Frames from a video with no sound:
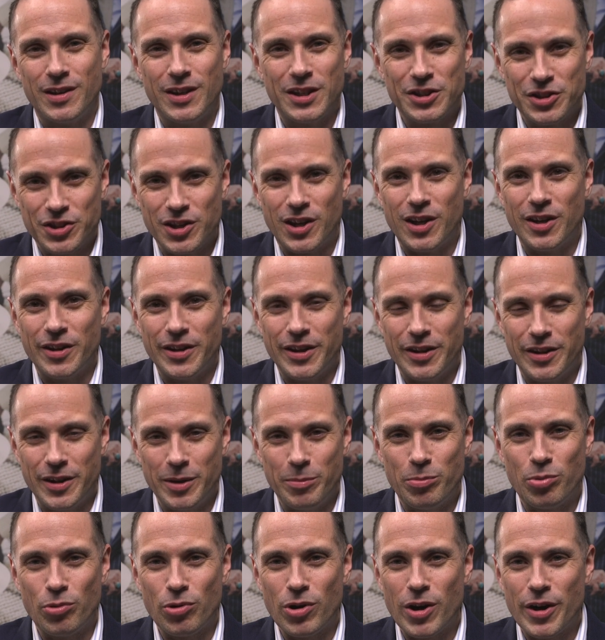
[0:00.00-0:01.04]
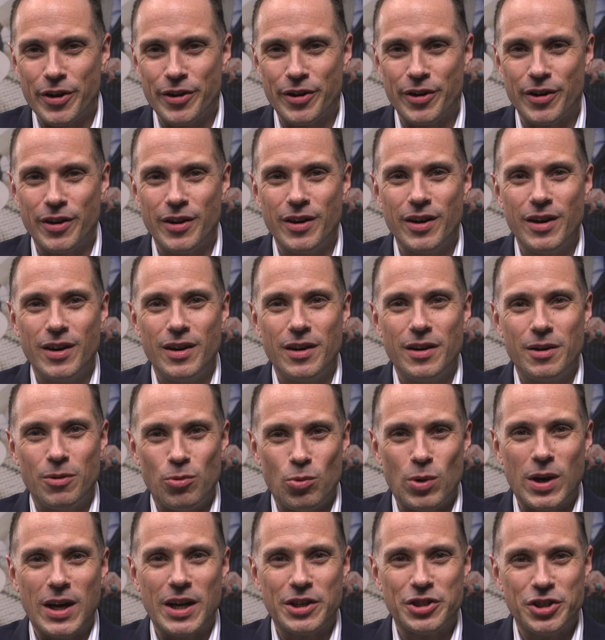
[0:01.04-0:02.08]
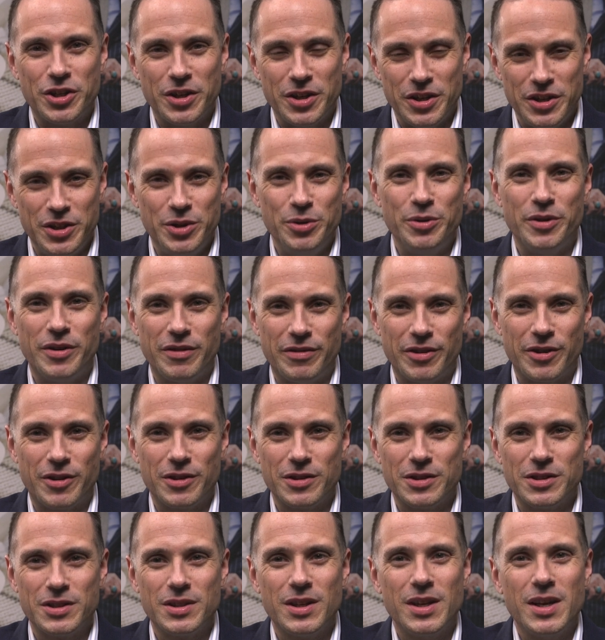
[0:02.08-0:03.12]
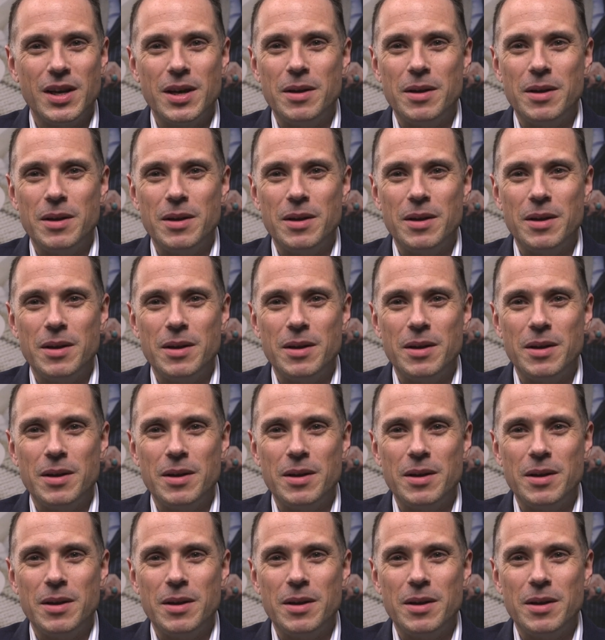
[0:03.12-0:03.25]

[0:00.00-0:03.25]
let's call it, the broader watch universe.